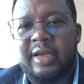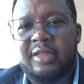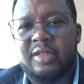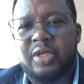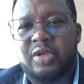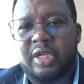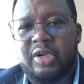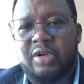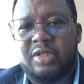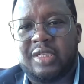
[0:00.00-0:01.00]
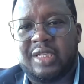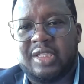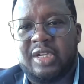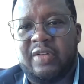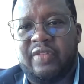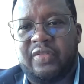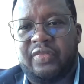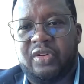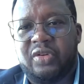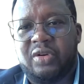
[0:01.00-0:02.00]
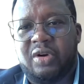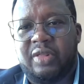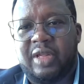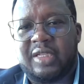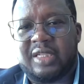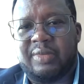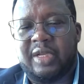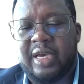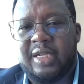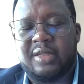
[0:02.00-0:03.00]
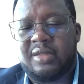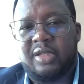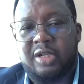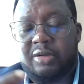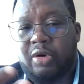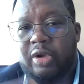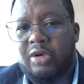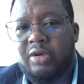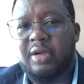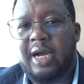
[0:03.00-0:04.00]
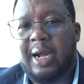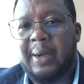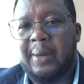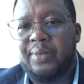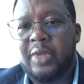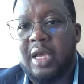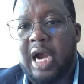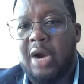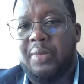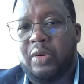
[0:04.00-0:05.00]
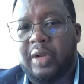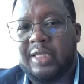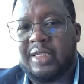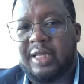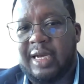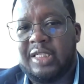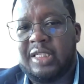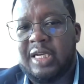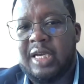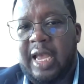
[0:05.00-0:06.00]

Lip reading: Is this because the dogs in Tanzania are very few, or there is something else going on? I hope you could answer that.